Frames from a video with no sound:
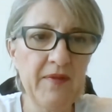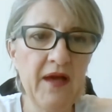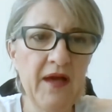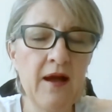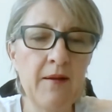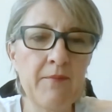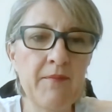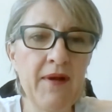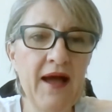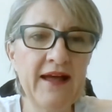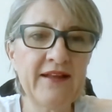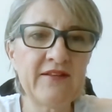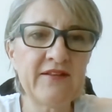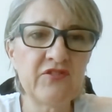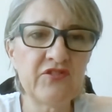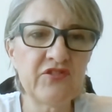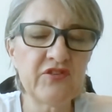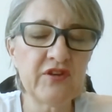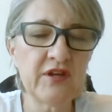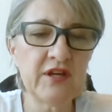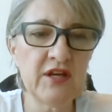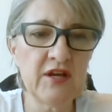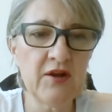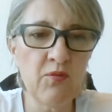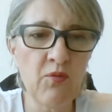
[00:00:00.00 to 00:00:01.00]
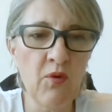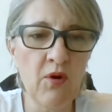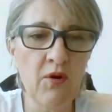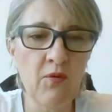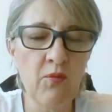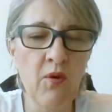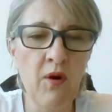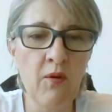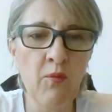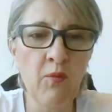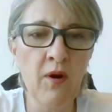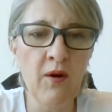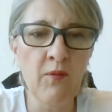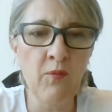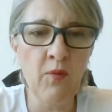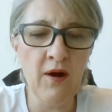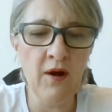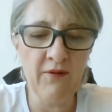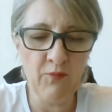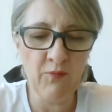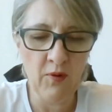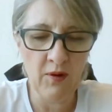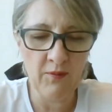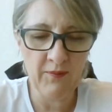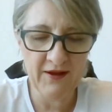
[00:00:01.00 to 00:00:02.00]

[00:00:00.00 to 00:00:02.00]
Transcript: What